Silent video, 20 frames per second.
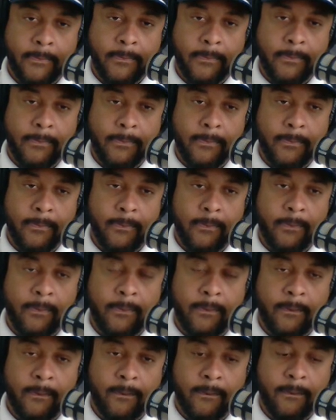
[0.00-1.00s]

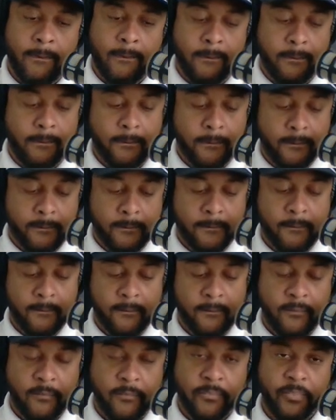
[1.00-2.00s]

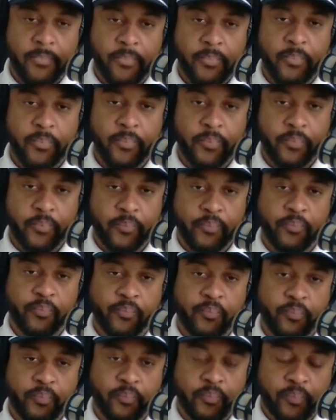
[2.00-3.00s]

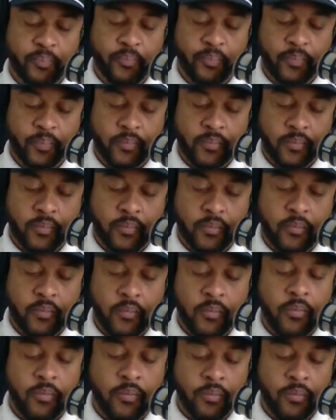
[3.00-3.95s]
No words are spoken by the person on screen.